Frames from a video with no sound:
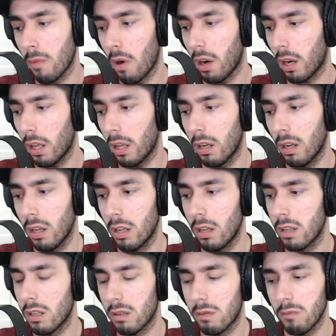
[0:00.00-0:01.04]
market
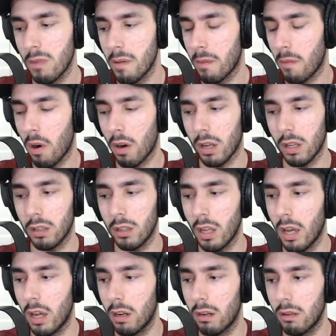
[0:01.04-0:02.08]
is maybe a market
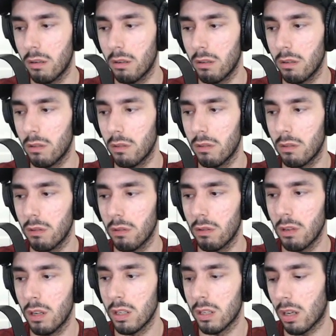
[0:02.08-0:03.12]
that
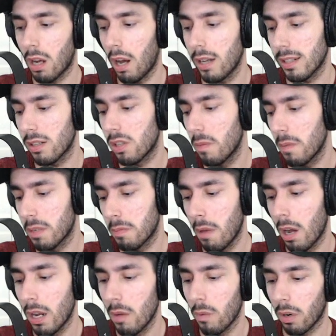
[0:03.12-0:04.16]
is costing us too much money.